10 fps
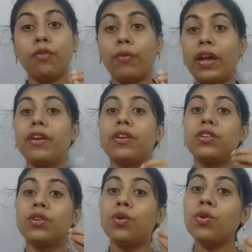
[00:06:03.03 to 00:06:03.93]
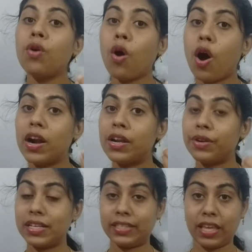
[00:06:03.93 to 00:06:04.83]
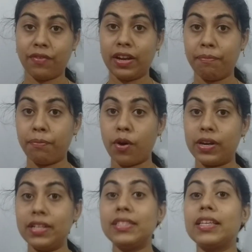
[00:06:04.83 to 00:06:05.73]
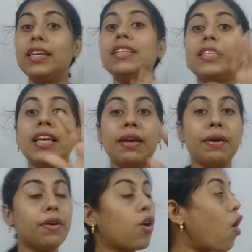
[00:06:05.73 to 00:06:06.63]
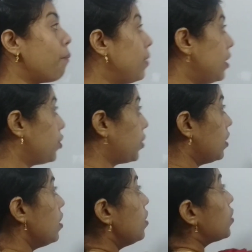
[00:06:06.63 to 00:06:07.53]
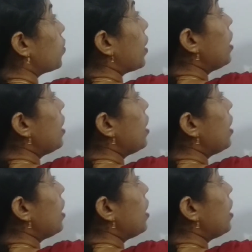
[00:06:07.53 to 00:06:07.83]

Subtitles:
where no order is given importance is combination. So in